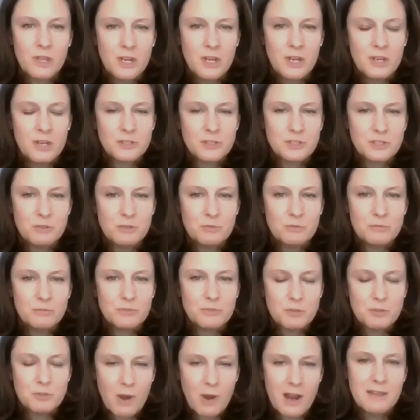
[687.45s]
So
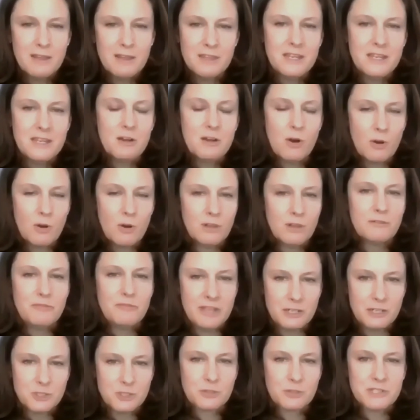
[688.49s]
I think all of the
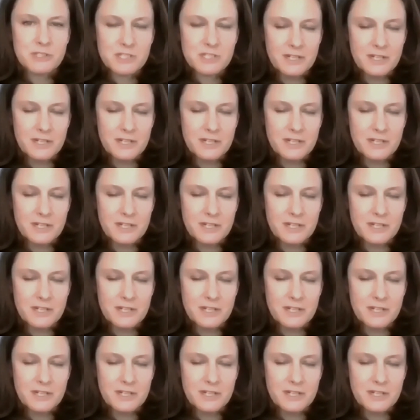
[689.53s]
interest and